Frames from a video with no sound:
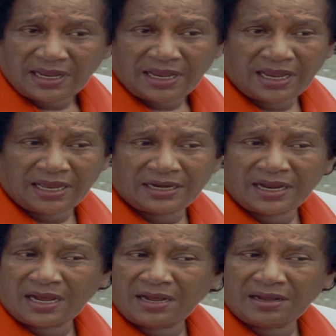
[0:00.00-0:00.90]
And
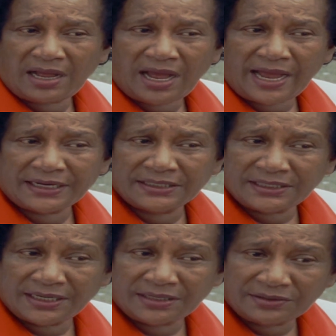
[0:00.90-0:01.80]
I can
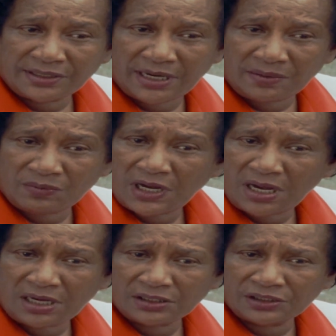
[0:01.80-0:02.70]
tell them
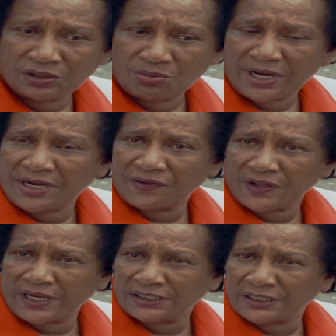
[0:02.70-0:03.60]
so many
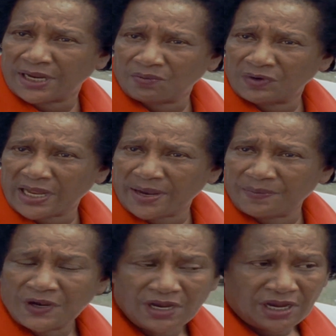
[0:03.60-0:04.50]
things that will
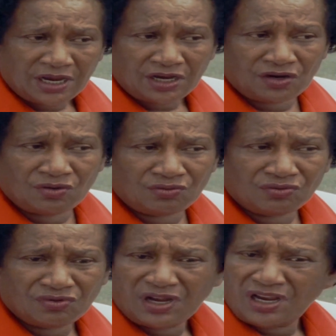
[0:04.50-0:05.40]
happen. You,
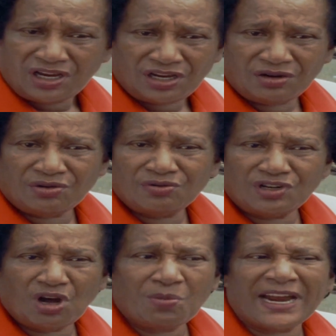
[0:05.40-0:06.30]

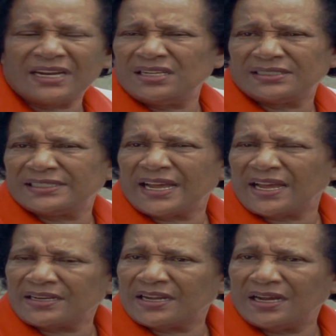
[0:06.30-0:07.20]
nobody looks
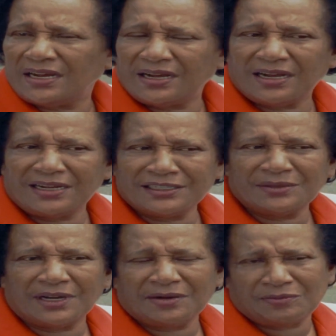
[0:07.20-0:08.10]
at,
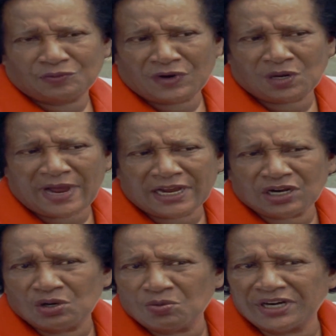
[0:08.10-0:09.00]
one of my
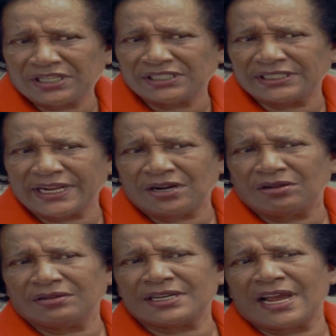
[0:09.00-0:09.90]
coworkers say
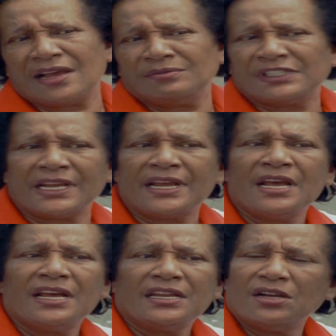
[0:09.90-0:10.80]
all the time,
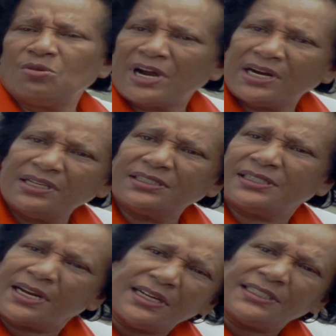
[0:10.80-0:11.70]
nobody looks
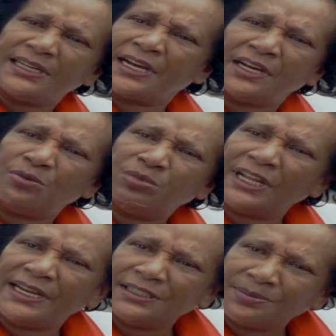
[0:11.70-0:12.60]
at a second
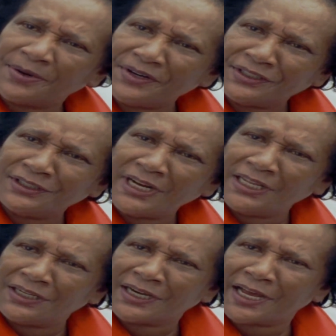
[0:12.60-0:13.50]
place person, they
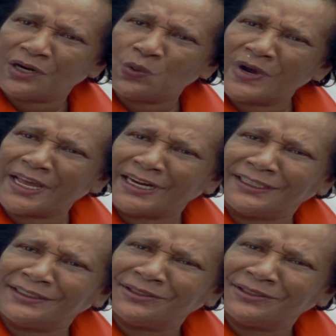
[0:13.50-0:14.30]
look at a winner.